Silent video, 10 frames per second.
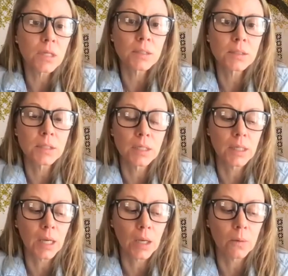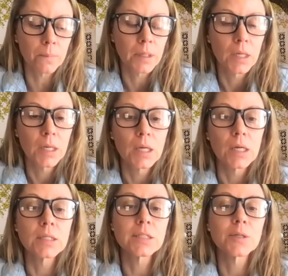does tend to help
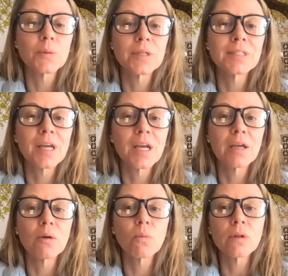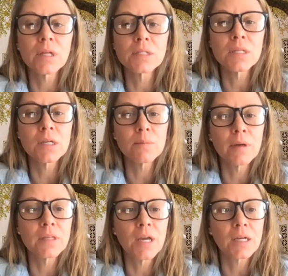is that we say, well, let's think
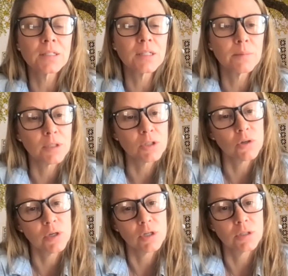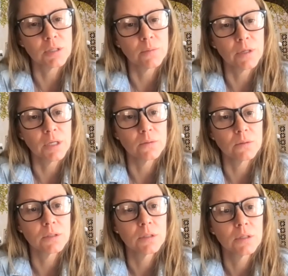about the academic screeners that we
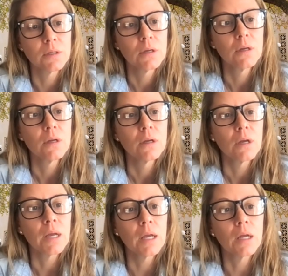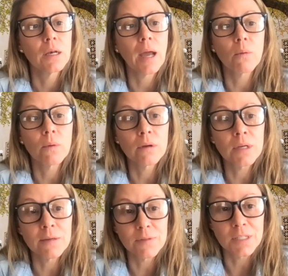use. And I will
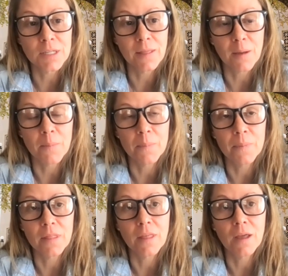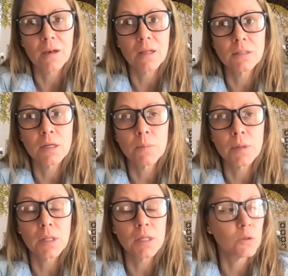give it to them that
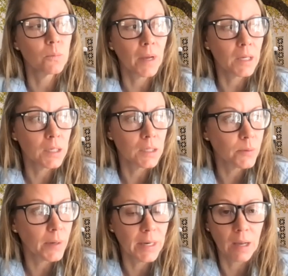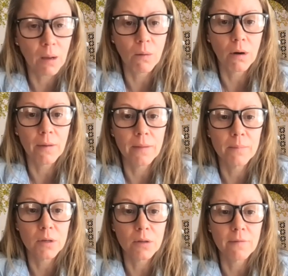typically, so my kids right now are in the
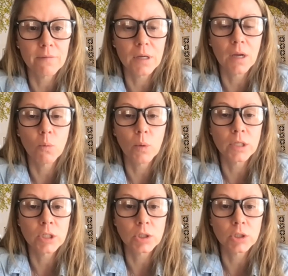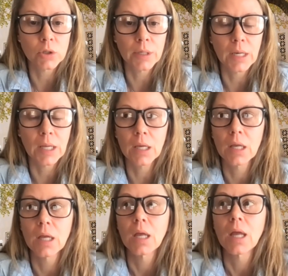middle of a winter screening.
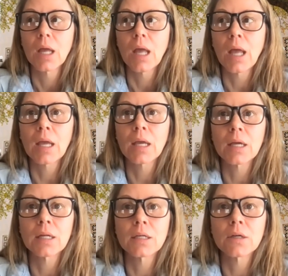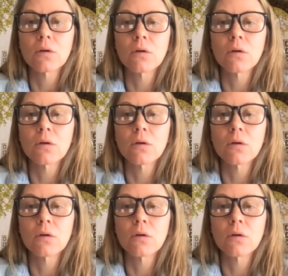And